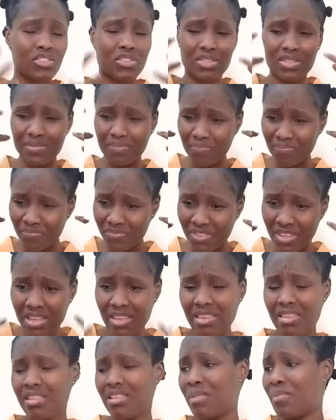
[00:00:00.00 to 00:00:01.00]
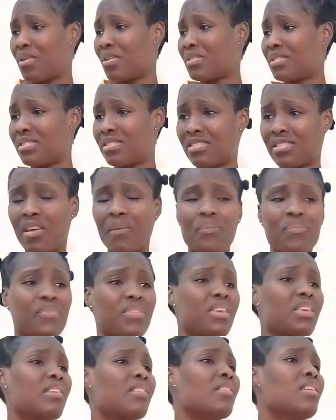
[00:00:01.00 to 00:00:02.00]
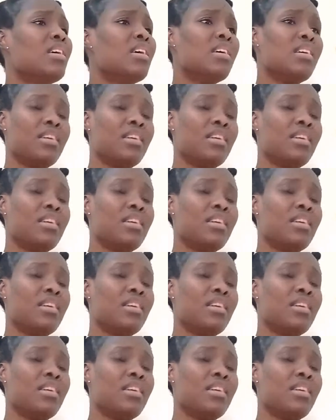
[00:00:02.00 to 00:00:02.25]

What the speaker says: just thinking about something